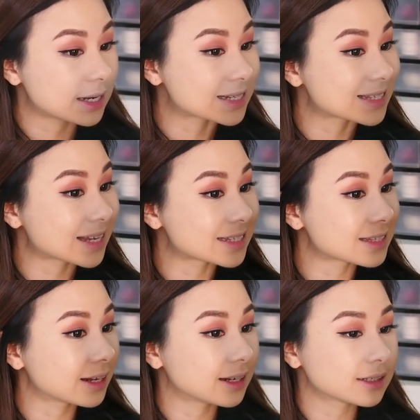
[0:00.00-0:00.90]
in a sense
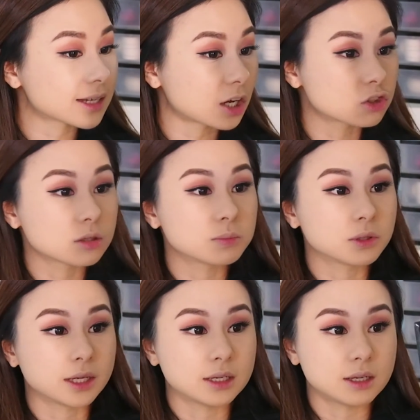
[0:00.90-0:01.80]
that it's actually
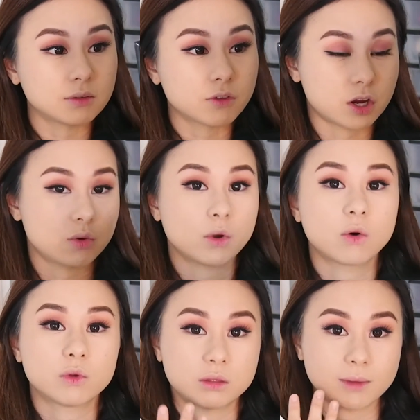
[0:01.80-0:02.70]
blending very
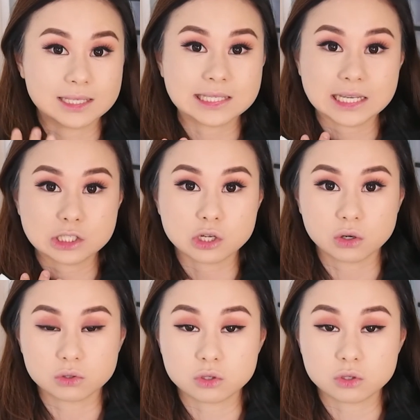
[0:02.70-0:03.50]
well with my skin tone.